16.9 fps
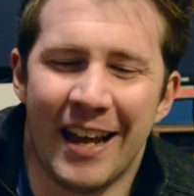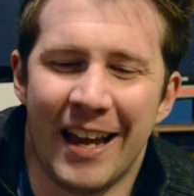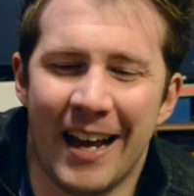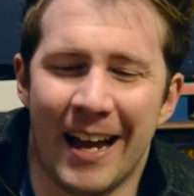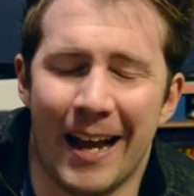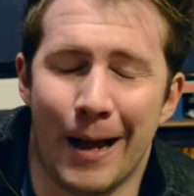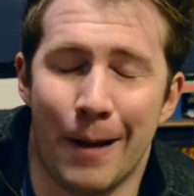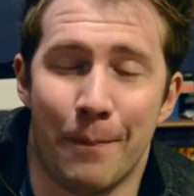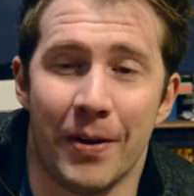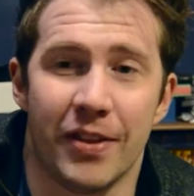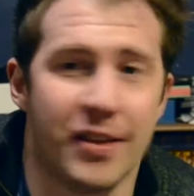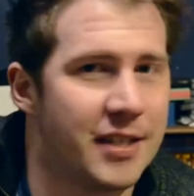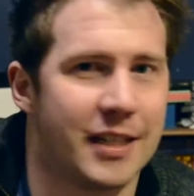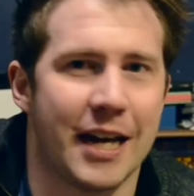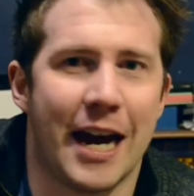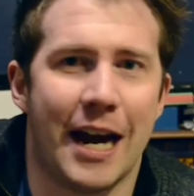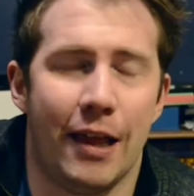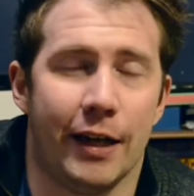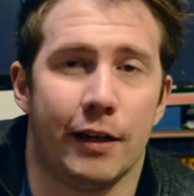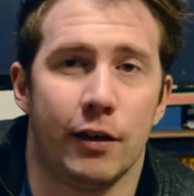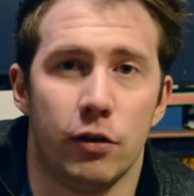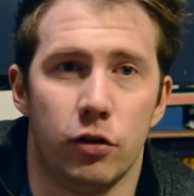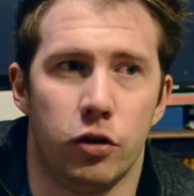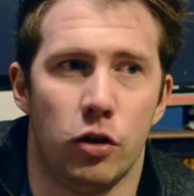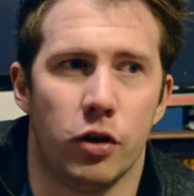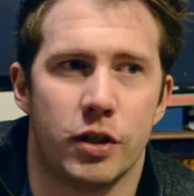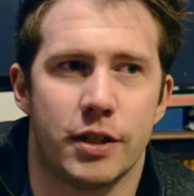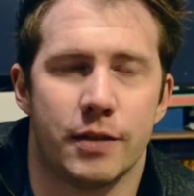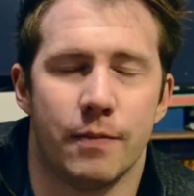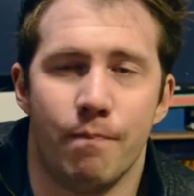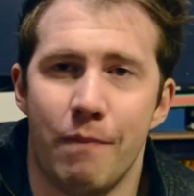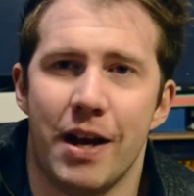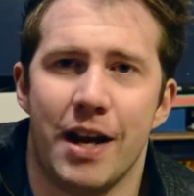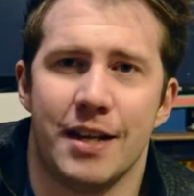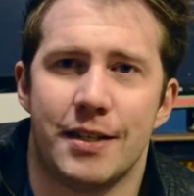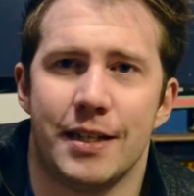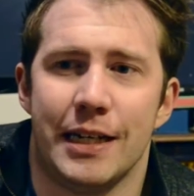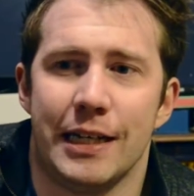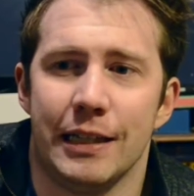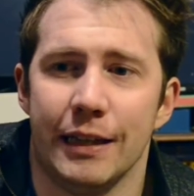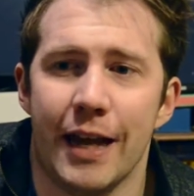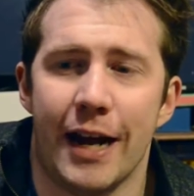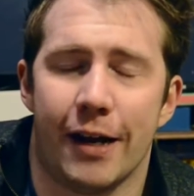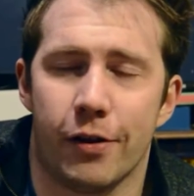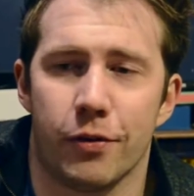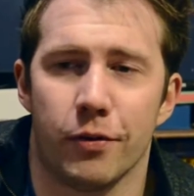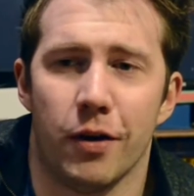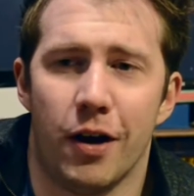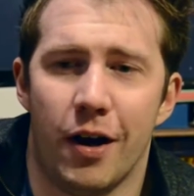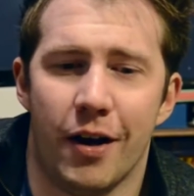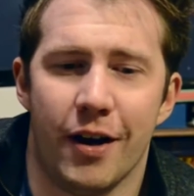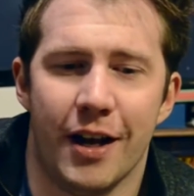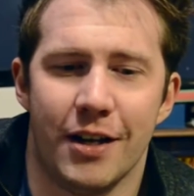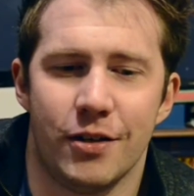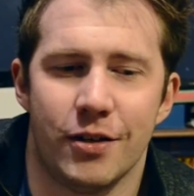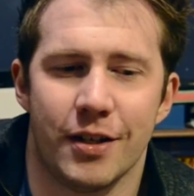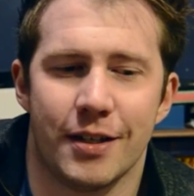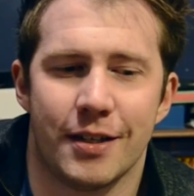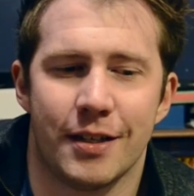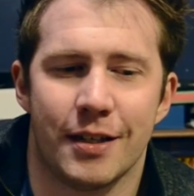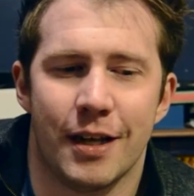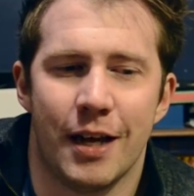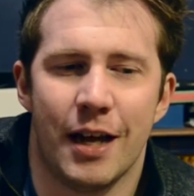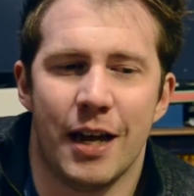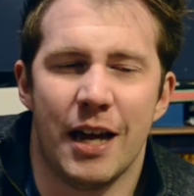But this guy, like, looks menacing like Thrawn, and just...